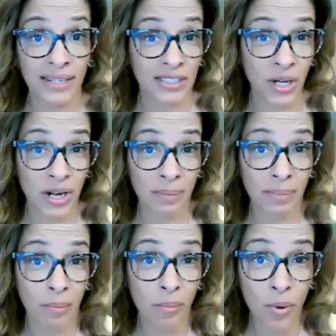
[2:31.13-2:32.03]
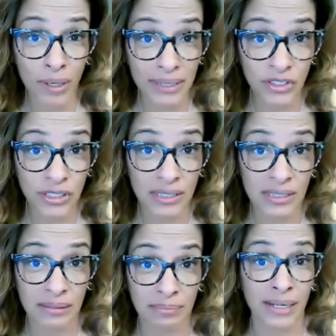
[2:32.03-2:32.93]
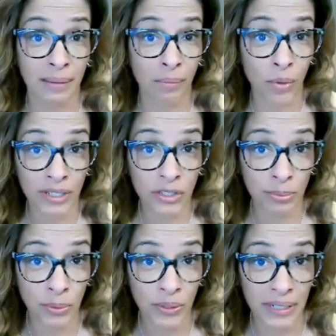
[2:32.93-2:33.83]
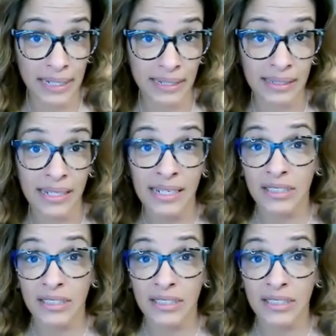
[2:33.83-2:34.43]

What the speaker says: They can talk about mortgages and bring a mortgage broker in,